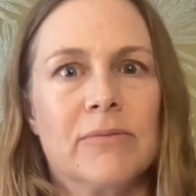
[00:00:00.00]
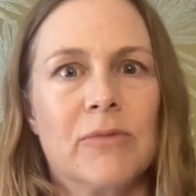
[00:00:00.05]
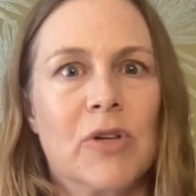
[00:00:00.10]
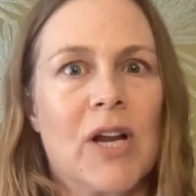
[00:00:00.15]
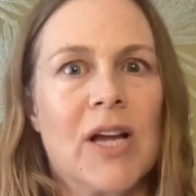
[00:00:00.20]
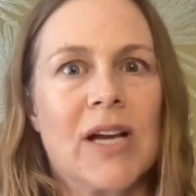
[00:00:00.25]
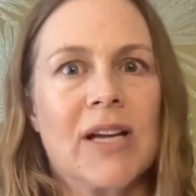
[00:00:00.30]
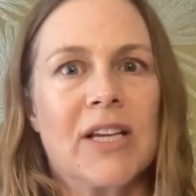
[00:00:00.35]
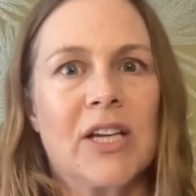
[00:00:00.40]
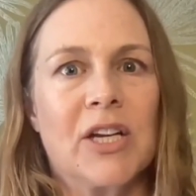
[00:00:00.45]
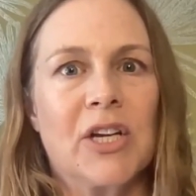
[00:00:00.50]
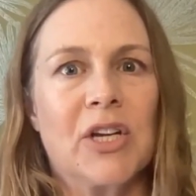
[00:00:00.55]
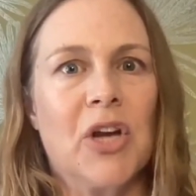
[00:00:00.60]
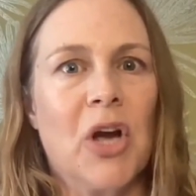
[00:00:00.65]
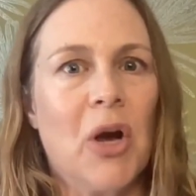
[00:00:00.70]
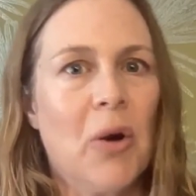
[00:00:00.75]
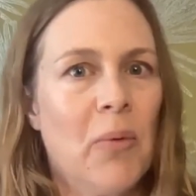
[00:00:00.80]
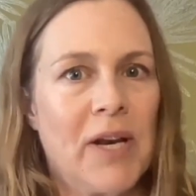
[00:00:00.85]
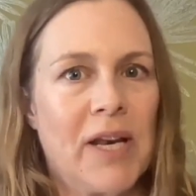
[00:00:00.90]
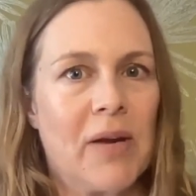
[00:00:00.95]
we're not going to
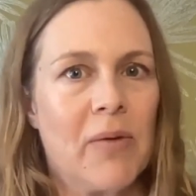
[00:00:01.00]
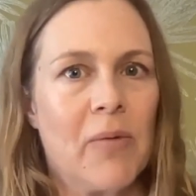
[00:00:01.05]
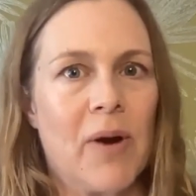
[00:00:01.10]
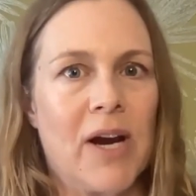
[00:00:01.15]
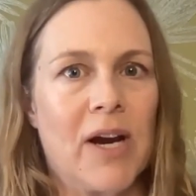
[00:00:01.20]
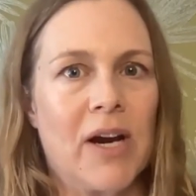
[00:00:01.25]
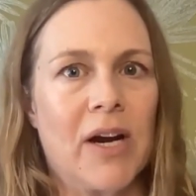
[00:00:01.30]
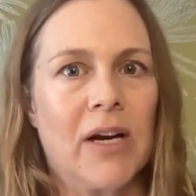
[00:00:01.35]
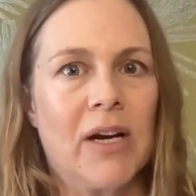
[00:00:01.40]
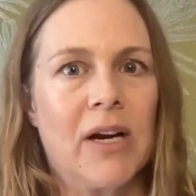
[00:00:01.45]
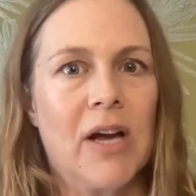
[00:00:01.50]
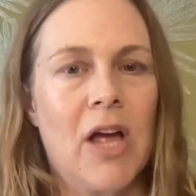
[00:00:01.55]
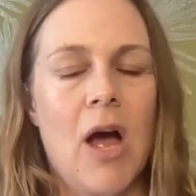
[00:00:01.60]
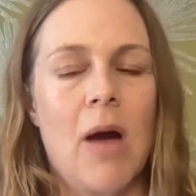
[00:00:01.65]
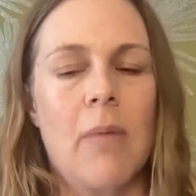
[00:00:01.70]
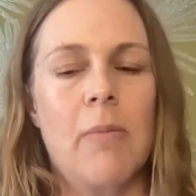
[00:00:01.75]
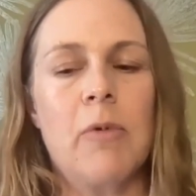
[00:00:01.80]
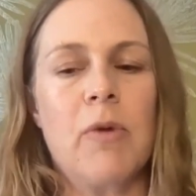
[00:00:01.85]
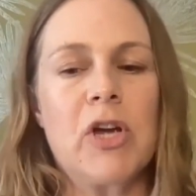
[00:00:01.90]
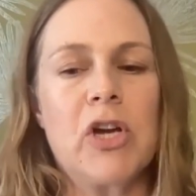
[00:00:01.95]
go anywhere.
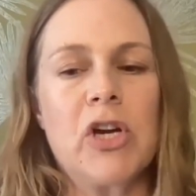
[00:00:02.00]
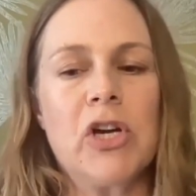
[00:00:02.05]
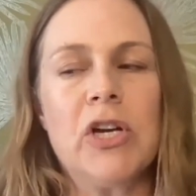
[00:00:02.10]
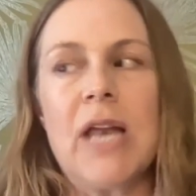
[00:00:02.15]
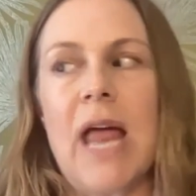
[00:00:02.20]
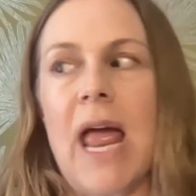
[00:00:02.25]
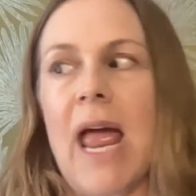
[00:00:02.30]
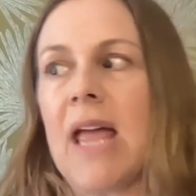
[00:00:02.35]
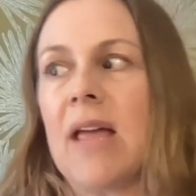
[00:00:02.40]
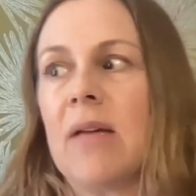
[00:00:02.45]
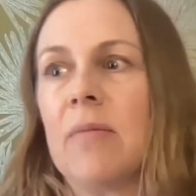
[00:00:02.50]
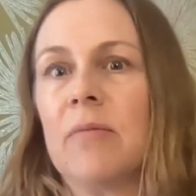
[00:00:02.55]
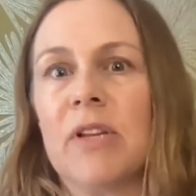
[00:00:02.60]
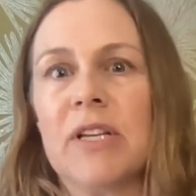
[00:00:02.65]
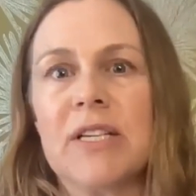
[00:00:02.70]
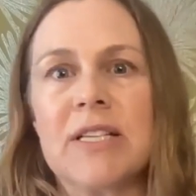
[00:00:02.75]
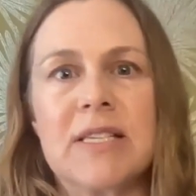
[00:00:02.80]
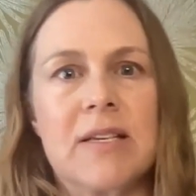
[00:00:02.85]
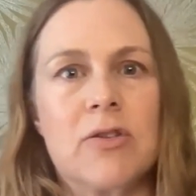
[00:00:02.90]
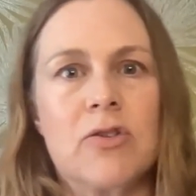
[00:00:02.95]
I mean, we could
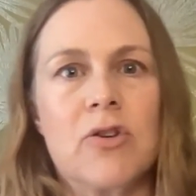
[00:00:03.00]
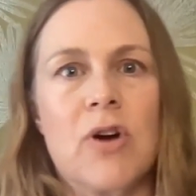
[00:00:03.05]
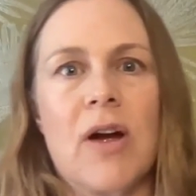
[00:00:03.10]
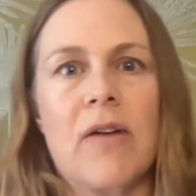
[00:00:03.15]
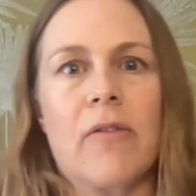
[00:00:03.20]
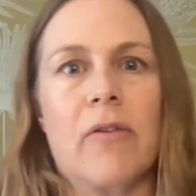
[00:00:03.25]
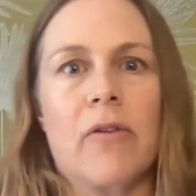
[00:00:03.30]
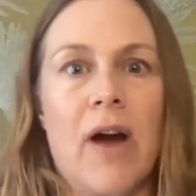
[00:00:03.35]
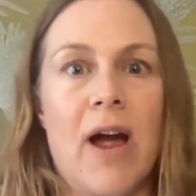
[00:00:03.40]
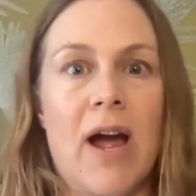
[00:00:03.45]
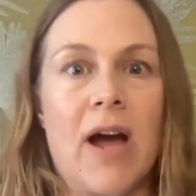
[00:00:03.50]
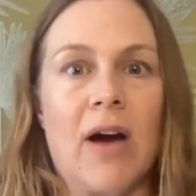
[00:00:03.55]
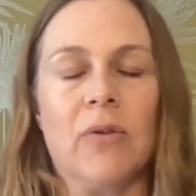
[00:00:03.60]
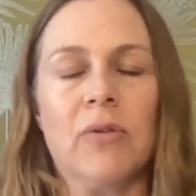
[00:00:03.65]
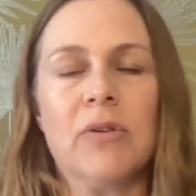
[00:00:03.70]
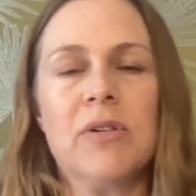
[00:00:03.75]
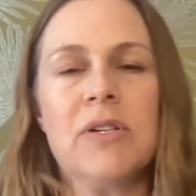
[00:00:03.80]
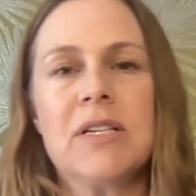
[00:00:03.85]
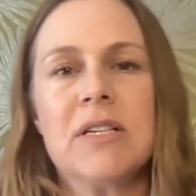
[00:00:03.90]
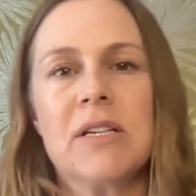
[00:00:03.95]
aimlessly drive
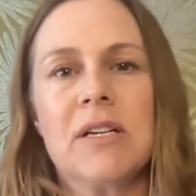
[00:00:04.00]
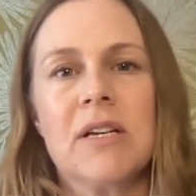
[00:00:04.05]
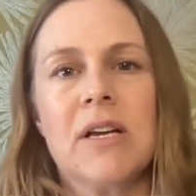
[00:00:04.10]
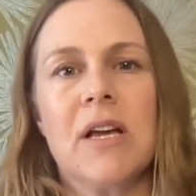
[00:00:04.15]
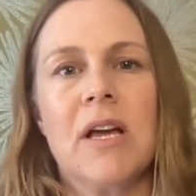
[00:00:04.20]
around,